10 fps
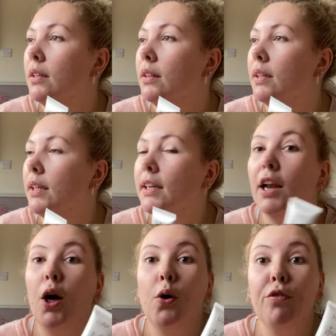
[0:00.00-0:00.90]
The
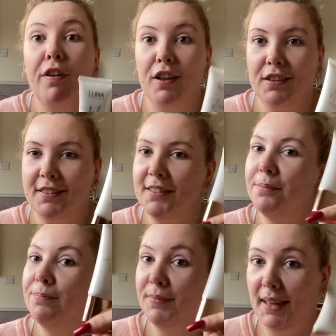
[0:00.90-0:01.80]
Glow Vault.
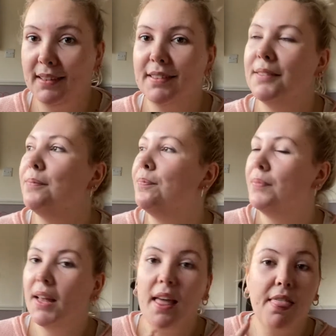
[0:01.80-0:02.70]
Yes,
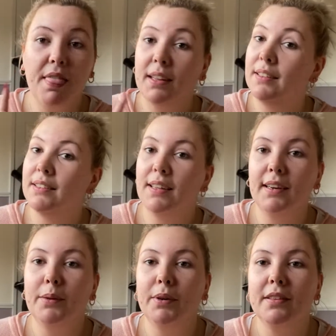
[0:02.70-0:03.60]
that's
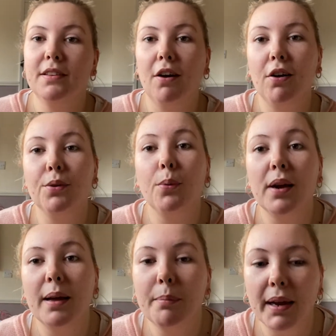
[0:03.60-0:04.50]
exactly what it's called. What
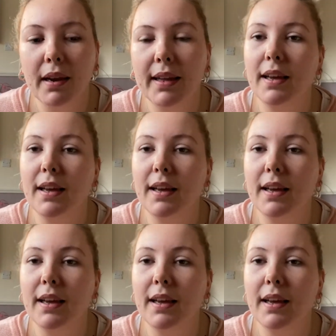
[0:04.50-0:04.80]
am I like?